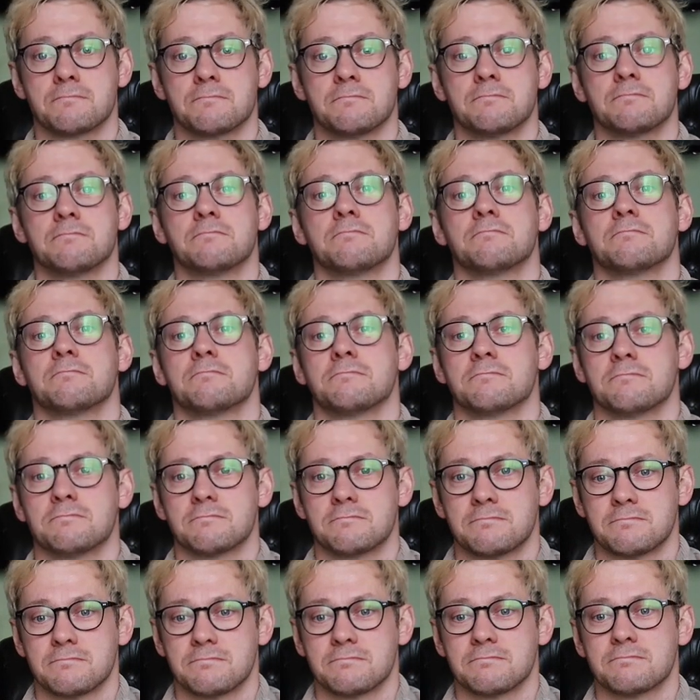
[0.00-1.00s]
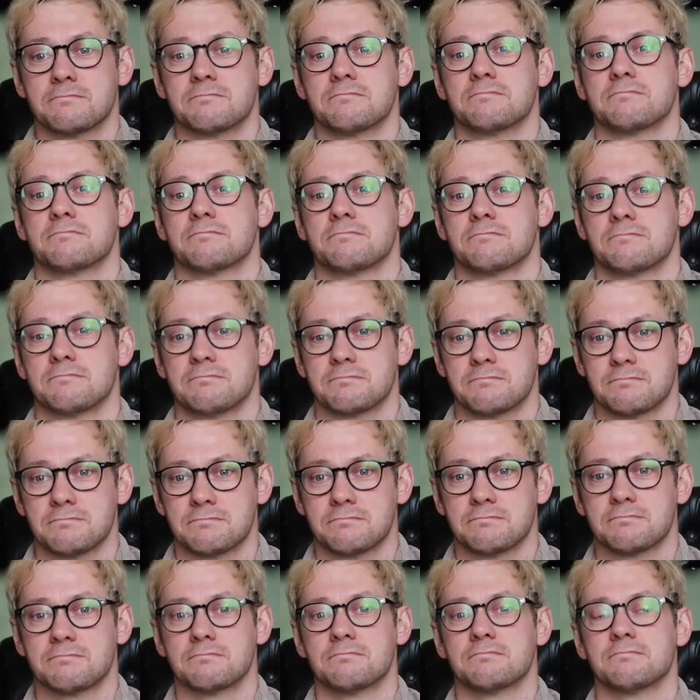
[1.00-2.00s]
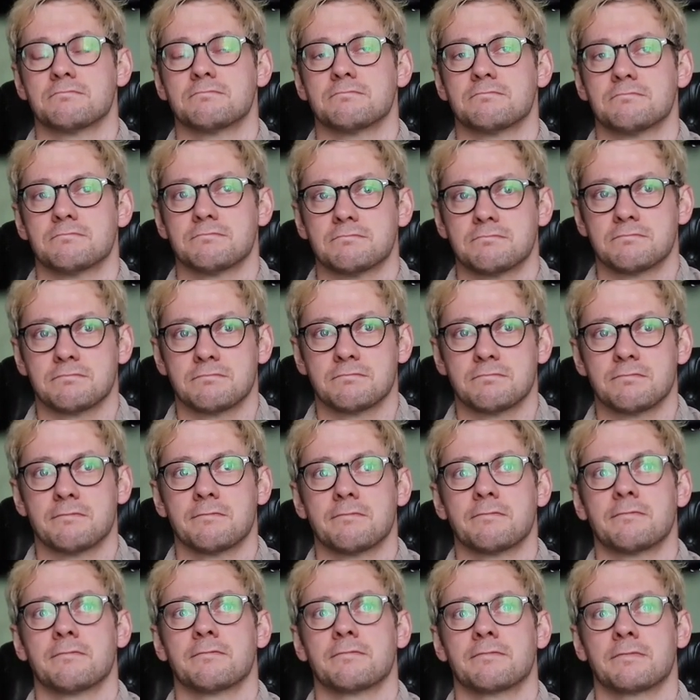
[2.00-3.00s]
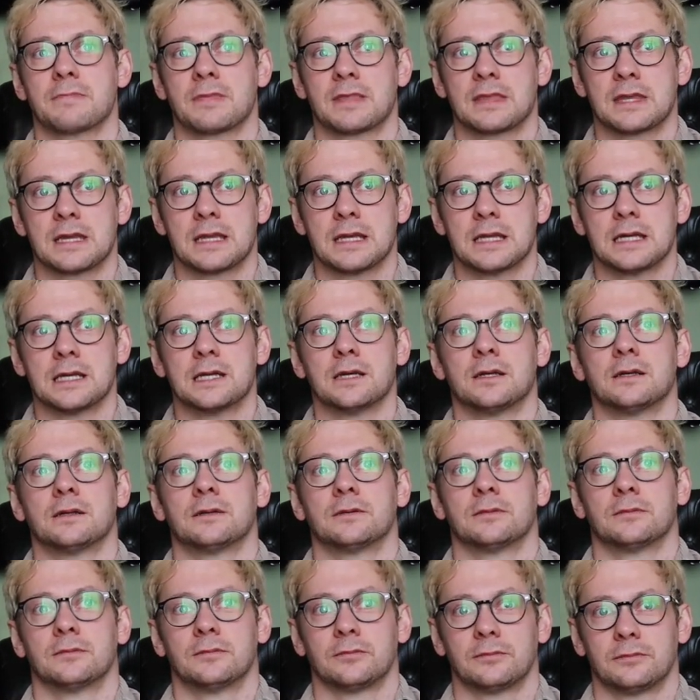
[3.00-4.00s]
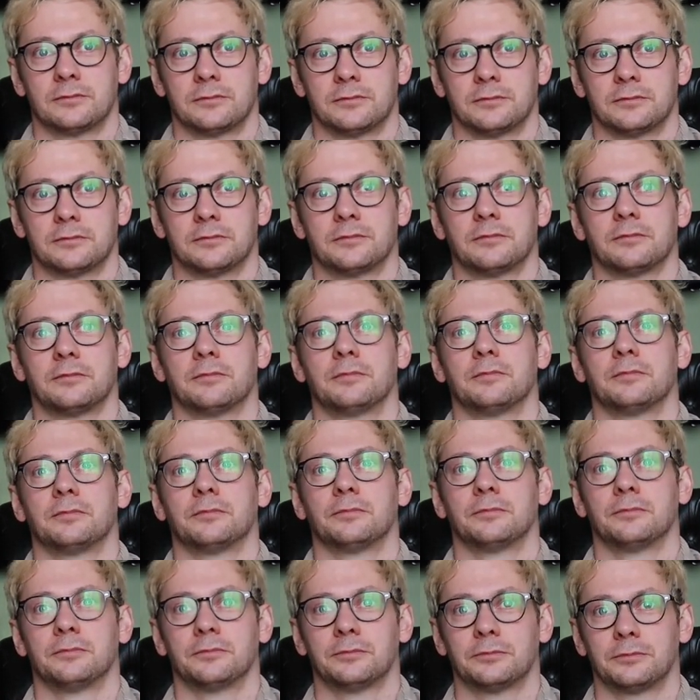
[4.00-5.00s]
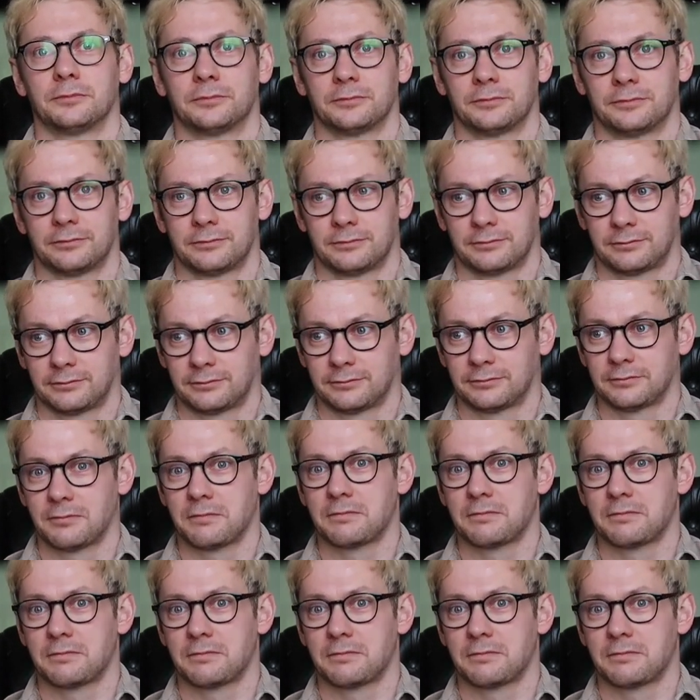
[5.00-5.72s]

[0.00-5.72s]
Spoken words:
(not speaking)